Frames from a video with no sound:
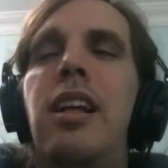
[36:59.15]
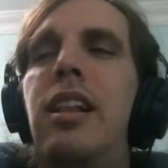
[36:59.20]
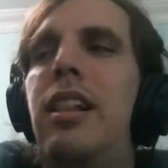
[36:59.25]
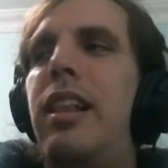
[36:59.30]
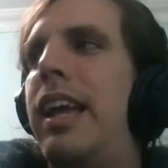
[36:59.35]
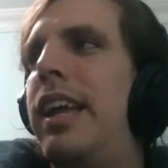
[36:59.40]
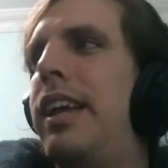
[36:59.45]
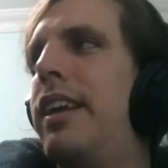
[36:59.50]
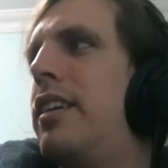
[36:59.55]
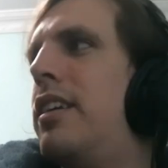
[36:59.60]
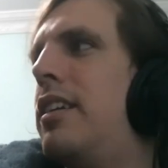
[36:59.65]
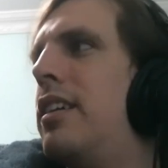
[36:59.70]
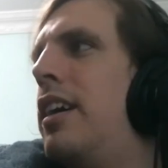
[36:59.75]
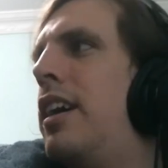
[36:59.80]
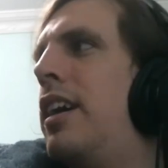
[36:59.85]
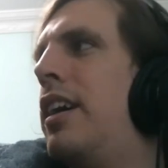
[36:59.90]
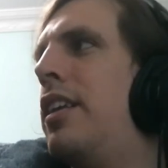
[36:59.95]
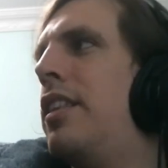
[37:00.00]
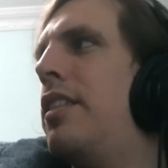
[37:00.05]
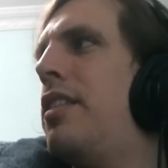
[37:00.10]
like,
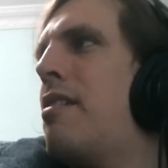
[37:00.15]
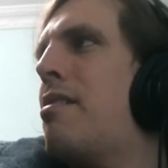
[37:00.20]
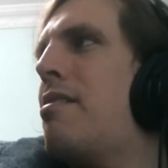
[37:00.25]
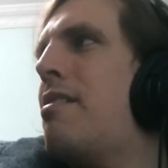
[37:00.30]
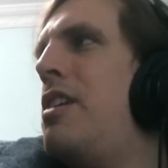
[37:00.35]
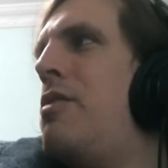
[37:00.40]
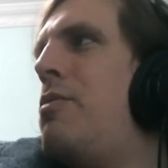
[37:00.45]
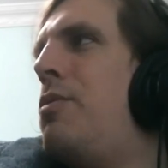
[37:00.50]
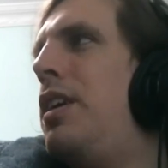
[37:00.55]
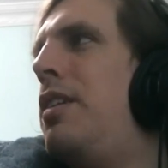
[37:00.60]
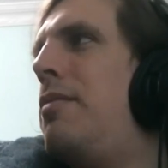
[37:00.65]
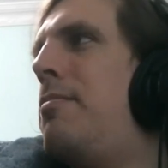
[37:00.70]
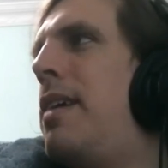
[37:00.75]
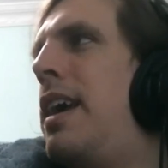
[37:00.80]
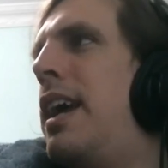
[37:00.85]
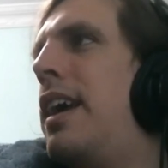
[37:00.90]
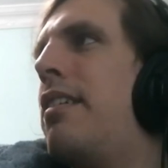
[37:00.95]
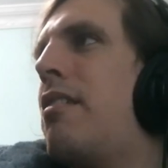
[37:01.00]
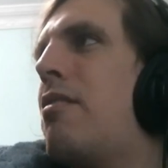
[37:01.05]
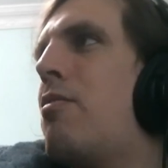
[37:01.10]
the seaweed
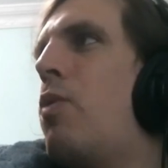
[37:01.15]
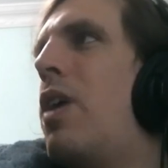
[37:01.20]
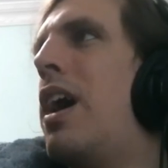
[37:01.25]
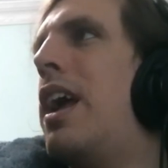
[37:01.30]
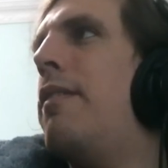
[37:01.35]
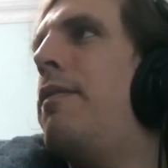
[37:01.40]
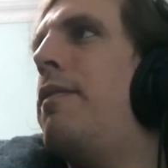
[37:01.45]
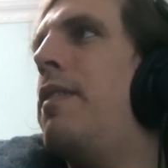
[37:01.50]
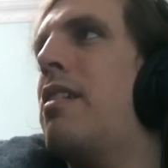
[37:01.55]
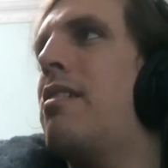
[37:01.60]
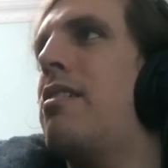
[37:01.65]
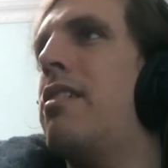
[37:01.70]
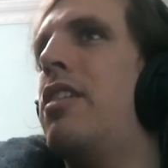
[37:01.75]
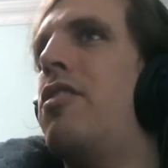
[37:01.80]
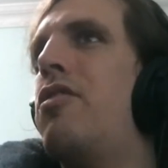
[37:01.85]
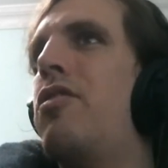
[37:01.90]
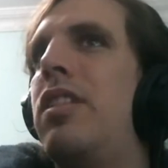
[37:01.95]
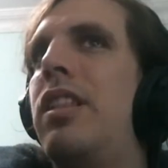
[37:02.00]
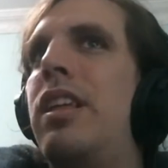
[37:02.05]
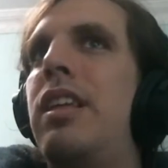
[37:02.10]
man's wife is
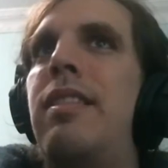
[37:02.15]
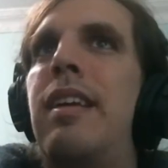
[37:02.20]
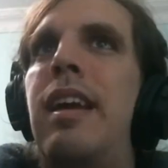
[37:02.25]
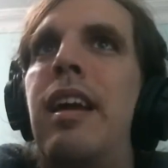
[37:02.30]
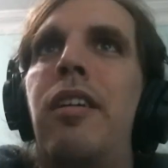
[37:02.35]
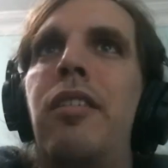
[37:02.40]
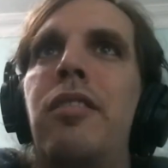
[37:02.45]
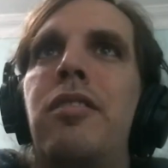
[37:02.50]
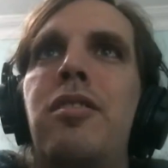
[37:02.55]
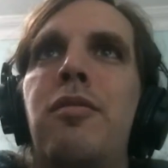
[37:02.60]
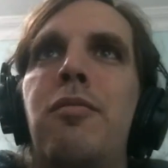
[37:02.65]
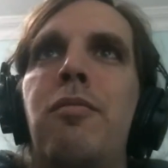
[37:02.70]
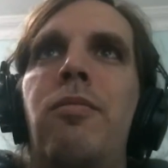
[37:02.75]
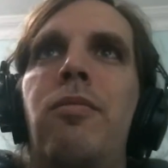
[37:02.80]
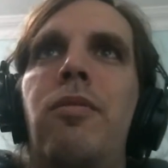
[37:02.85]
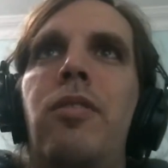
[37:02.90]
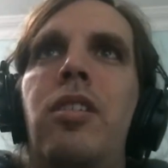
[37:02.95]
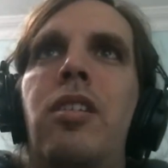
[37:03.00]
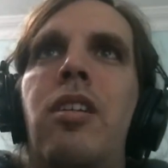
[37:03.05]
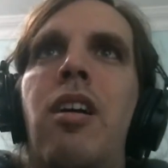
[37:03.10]
literally there
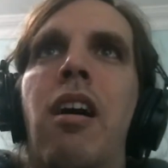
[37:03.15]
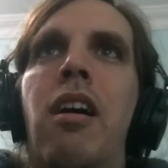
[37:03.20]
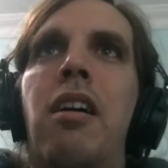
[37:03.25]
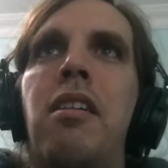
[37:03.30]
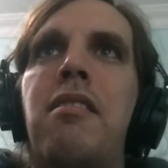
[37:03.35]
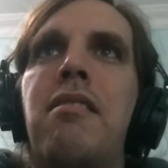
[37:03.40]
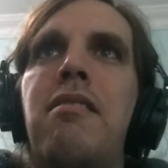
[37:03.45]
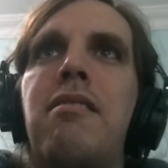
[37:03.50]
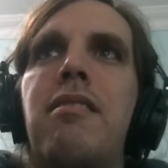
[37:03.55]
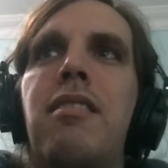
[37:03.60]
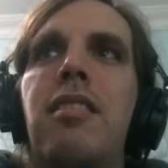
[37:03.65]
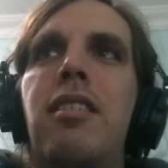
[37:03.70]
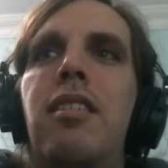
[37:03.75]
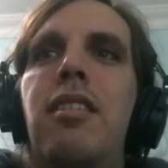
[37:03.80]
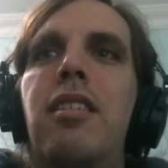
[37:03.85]
to cause